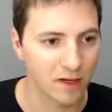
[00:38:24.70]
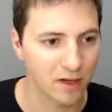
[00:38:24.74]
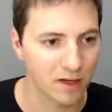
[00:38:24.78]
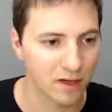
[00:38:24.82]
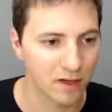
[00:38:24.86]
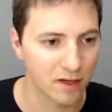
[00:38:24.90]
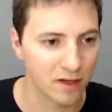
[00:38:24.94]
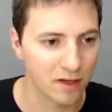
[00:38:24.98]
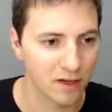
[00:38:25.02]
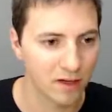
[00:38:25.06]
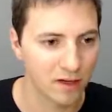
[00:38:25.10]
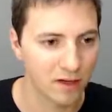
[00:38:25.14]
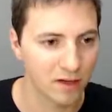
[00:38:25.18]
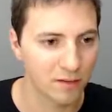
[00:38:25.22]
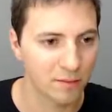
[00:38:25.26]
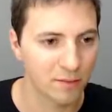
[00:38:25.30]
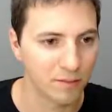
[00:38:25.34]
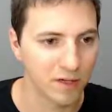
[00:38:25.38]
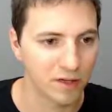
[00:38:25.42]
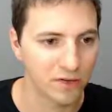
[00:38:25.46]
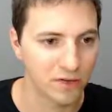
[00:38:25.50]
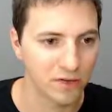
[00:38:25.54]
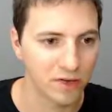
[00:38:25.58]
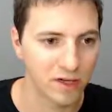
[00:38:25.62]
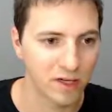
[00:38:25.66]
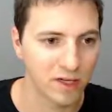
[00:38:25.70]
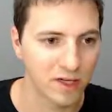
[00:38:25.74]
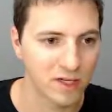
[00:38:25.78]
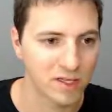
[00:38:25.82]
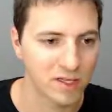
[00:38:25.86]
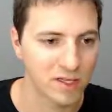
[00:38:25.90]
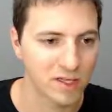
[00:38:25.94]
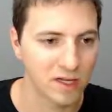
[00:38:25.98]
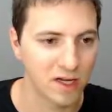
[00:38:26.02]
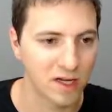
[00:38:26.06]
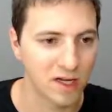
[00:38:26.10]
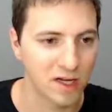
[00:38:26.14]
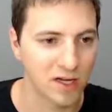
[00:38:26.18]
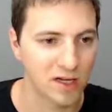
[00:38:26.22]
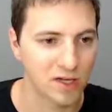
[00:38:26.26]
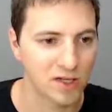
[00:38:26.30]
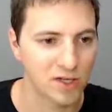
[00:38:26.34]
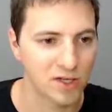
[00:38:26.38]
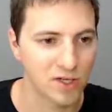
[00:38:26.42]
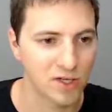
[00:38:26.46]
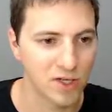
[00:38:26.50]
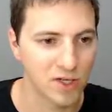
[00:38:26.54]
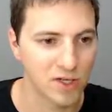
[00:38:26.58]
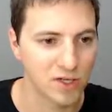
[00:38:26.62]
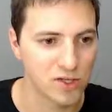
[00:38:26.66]
and in metrics I
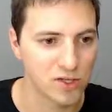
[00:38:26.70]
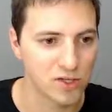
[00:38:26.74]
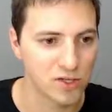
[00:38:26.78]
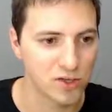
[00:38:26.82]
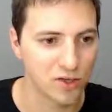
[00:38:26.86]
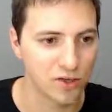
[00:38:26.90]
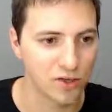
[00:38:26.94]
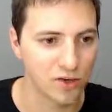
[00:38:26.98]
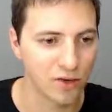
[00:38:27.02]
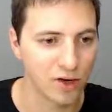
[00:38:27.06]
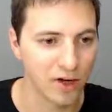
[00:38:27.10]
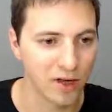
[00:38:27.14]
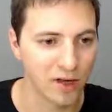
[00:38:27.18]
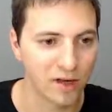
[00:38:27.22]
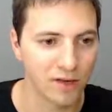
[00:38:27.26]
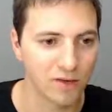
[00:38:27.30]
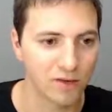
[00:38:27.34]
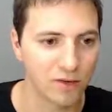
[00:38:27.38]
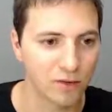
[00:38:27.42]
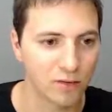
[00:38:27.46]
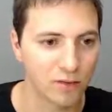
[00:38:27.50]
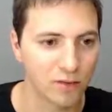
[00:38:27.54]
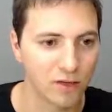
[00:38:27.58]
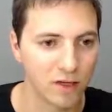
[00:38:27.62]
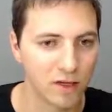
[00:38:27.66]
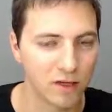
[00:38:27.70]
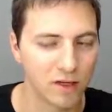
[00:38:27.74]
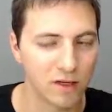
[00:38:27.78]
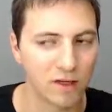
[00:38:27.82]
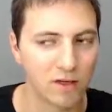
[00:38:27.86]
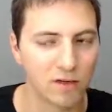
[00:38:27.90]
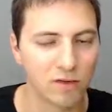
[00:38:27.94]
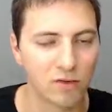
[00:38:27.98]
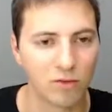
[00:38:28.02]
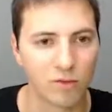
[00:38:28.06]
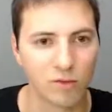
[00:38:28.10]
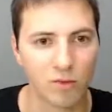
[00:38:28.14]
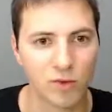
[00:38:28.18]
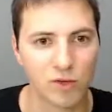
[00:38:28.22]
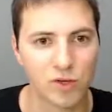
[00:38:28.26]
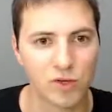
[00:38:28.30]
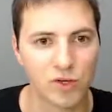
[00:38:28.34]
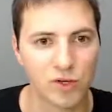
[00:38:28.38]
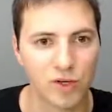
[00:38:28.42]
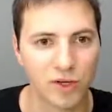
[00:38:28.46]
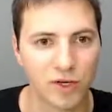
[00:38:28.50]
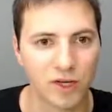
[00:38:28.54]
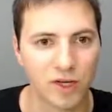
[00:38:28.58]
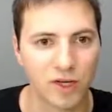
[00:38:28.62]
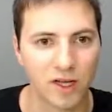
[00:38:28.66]
change relative humidity to
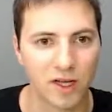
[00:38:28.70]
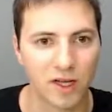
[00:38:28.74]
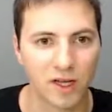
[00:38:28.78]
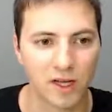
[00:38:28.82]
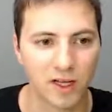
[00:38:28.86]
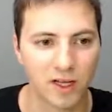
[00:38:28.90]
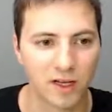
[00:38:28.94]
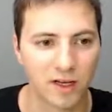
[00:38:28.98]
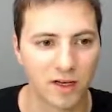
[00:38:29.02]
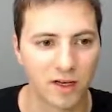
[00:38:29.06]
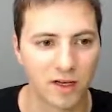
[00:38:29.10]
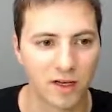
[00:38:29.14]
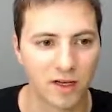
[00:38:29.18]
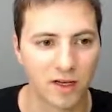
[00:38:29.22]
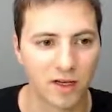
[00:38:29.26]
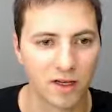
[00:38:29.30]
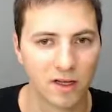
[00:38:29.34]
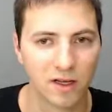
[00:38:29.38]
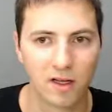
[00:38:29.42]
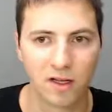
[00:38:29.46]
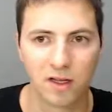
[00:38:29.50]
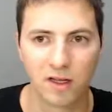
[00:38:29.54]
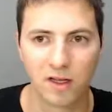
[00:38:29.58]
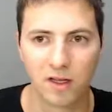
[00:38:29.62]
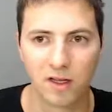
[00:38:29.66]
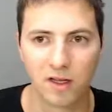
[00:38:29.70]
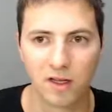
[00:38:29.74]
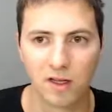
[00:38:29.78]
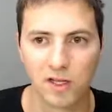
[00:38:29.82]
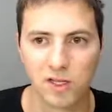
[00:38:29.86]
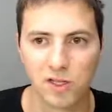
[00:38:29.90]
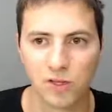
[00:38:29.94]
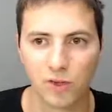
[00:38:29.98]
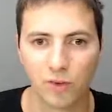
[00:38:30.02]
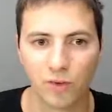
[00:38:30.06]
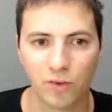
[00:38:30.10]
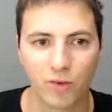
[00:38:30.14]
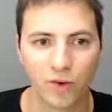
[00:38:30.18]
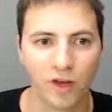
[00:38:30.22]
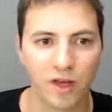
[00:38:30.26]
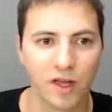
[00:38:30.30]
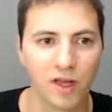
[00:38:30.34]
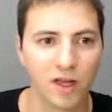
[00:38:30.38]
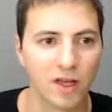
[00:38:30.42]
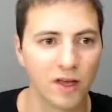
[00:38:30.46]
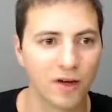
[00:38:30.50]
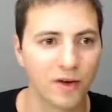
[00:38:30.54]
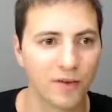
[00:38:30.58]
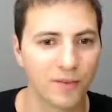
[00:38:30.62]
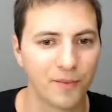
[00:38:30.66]
moisture, and it's already
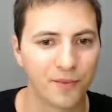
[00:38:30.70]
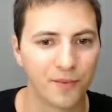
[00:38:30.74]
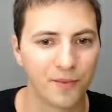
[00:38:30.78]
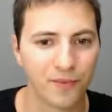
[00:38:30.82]
here.